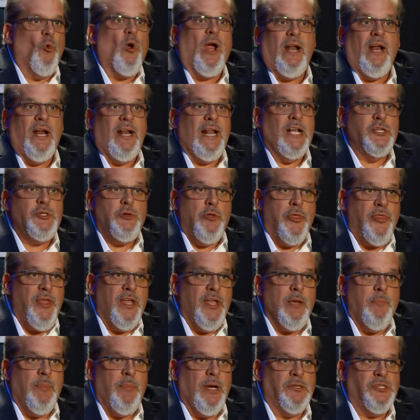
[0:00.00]
Right, and as you
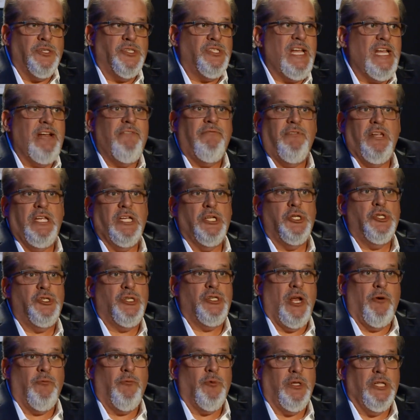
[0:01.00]
think about safety in
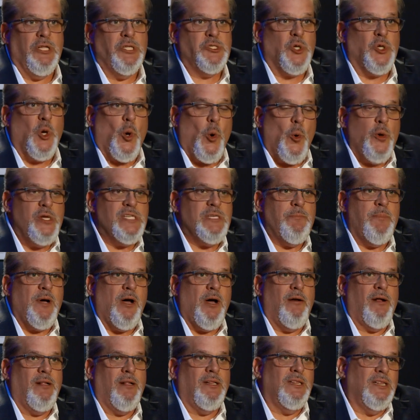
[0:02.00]
general, it's always
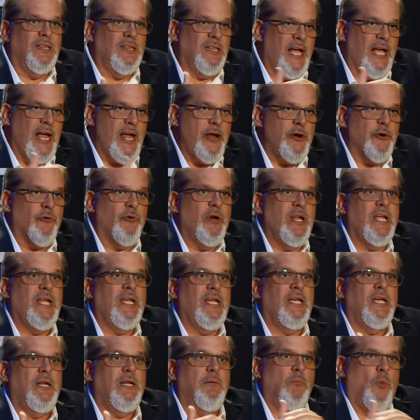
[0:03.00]
about layering
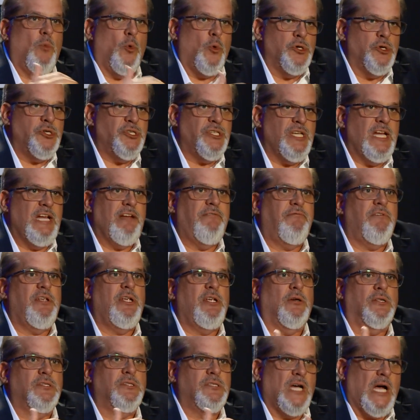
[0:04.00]
in more safety
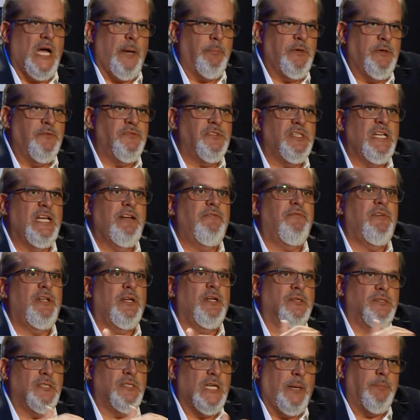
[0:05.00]
on top of safety
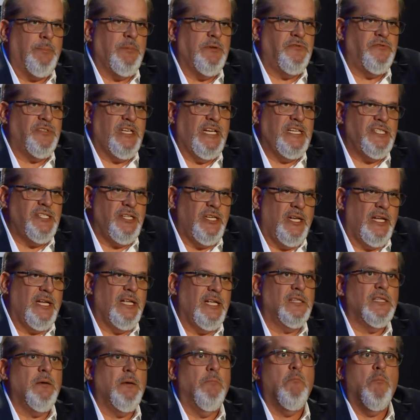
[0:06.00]
on top of safety to
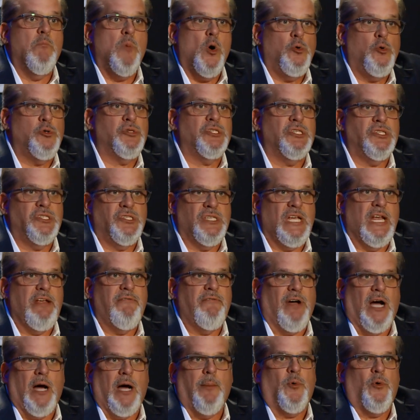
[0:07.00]
get the most
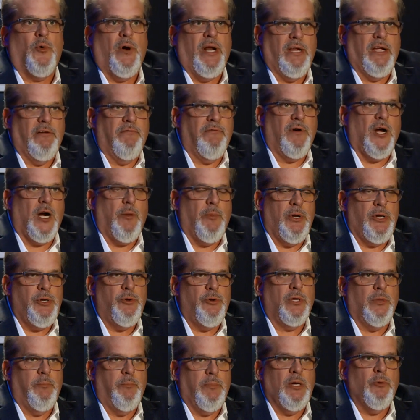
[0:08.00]
safe operating environment
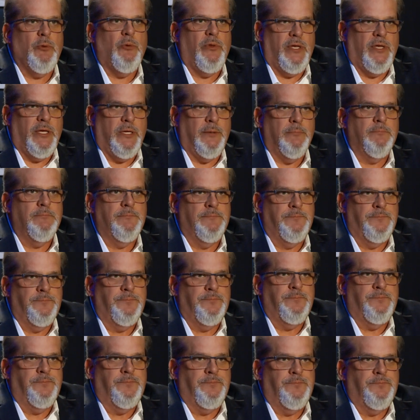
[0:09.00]
you can be within.
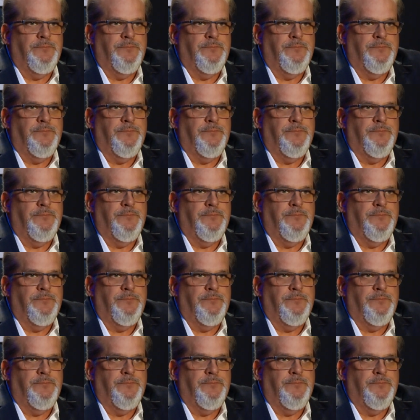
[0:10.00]
Yeah.